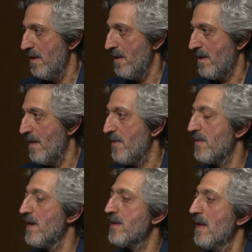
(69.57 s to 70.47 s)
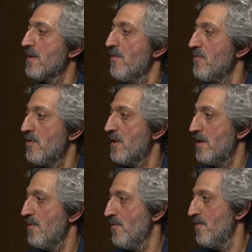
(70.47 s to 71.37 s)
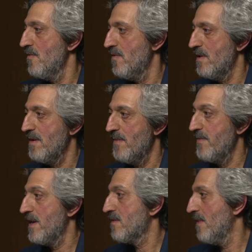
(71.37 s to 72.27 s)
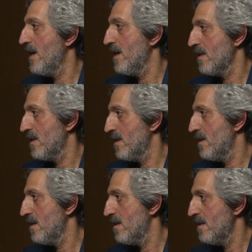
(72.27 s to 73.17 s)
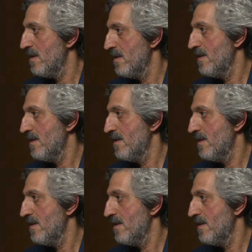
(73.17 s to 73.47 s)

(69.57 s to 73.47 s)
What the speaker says: same mathematical community who maybe admired the